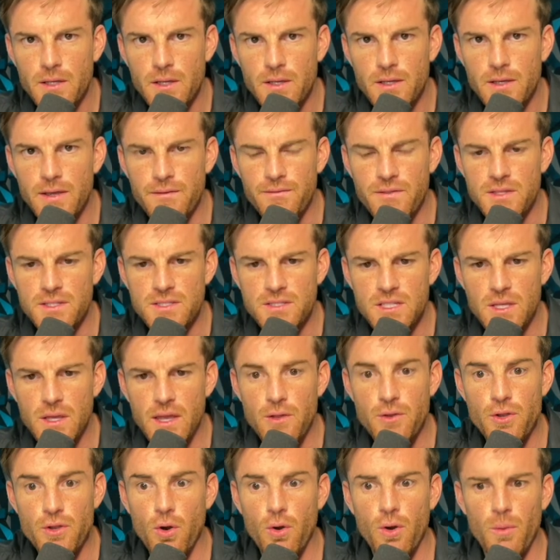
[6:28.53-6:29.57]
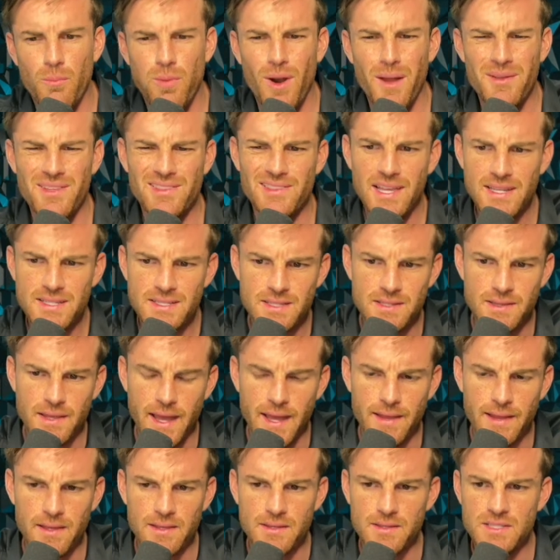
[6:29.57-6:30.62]
If the C, and no, no, probably less than
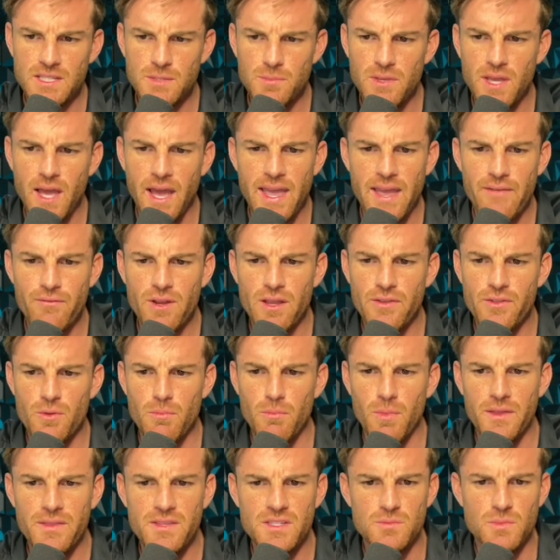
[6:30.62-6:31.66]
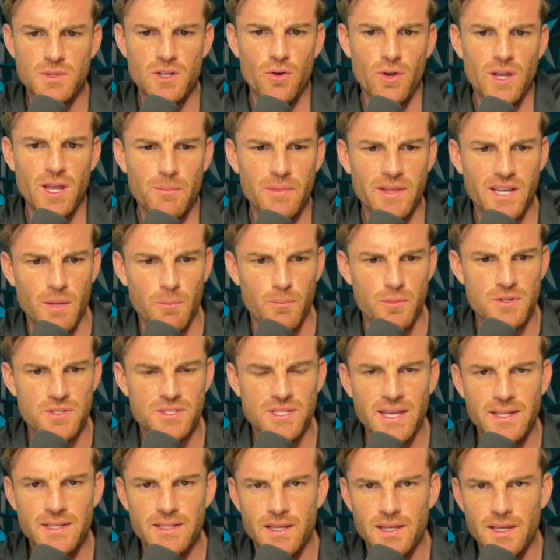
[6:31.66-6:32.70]
that. Like the CPI every other month has been going up like a
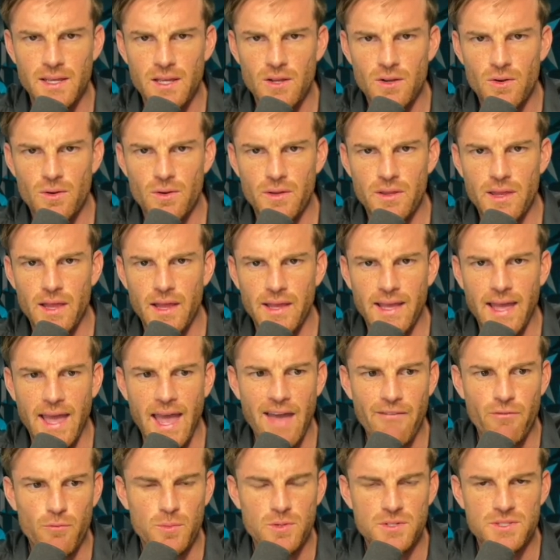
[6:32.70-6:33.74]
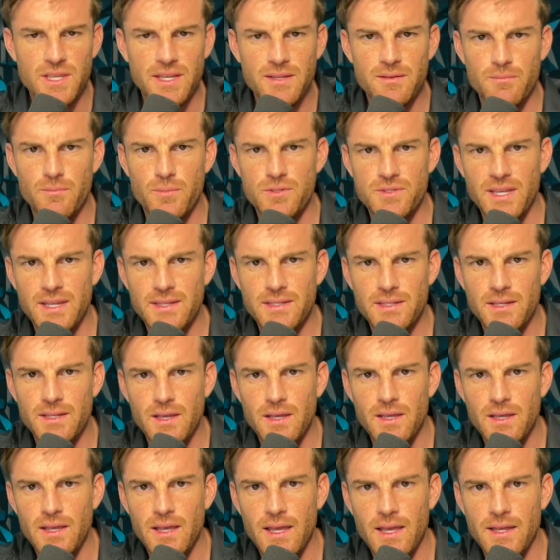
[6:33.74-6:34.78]
percent or like a half a percent percent,
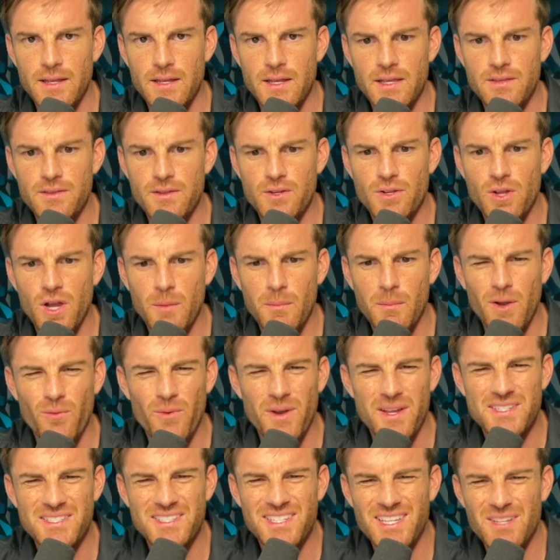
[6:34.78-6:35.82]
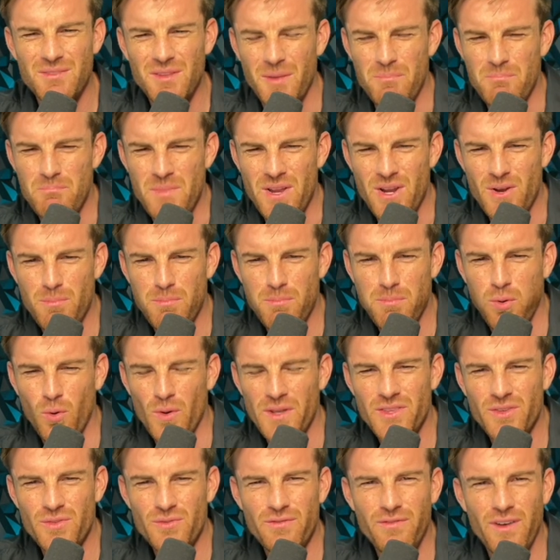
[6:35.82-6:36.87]
and they're talking about raising it a mere
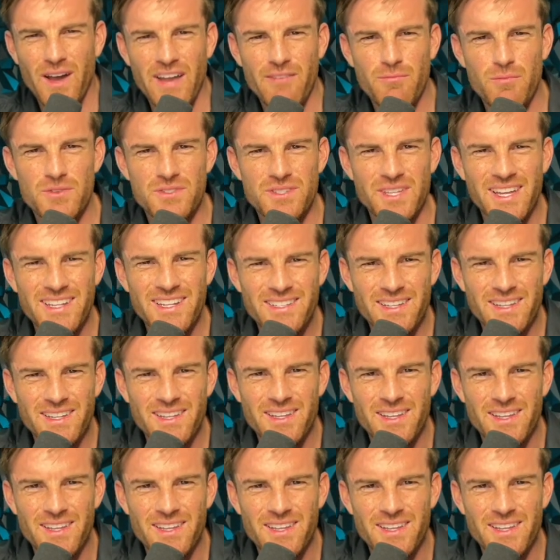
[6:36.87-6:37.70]
0.25 percent.